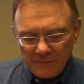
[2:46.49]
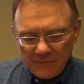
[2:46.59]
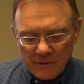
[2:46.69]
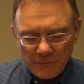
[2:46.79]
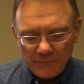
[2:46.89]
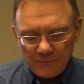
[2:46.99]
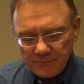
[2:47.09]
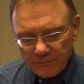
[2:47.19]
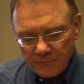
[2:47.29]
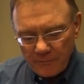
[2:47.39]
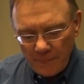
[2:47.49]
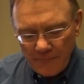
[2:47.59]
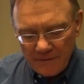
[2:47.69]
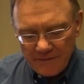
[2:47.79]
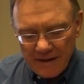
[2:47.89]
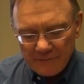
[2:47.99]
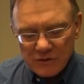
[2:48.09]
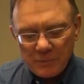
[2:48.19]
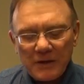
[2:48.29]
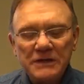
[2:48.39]
Now, the
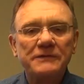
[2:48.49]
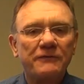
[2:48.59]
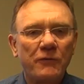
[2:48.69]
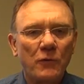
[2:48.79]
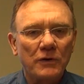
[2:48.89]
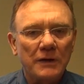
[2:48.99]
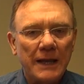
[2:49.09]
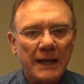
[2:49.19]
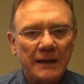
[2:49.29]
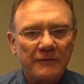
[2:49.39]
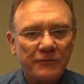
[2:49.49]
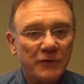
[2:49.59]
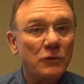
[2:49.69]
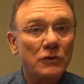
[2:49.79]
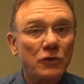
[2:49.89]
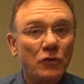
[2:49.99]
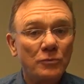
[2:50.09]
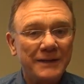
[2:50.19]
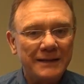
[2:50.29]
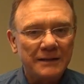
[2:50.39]
average price for a freehold
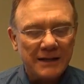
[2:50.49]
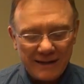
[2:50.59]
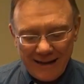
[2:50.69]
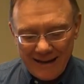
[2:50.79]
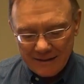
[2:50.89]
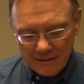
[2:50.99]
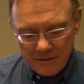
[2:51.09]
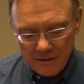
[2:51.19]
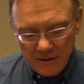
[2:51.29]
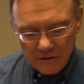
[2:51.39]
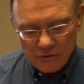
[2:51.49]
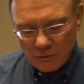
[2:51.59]
home in Kanata,